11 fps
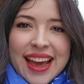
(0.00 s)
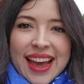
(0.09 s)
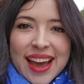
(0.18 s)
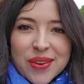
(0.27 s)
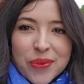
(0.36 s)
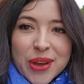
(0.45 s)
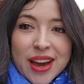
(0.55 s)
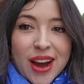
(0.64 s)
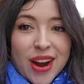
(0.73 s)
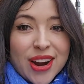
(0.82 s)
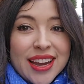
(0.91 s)
And we
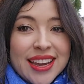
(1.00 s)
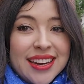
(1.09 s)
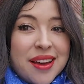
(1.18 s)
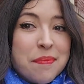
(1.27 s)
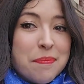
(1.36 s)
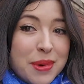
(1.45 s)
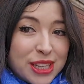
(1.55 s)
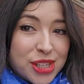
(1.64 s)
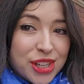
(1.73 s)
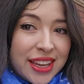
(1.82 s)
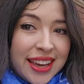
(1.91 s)
are in
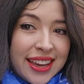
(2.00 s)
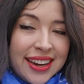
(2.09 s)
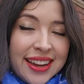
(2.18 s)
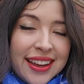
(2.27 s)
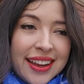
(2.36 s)
Michigan.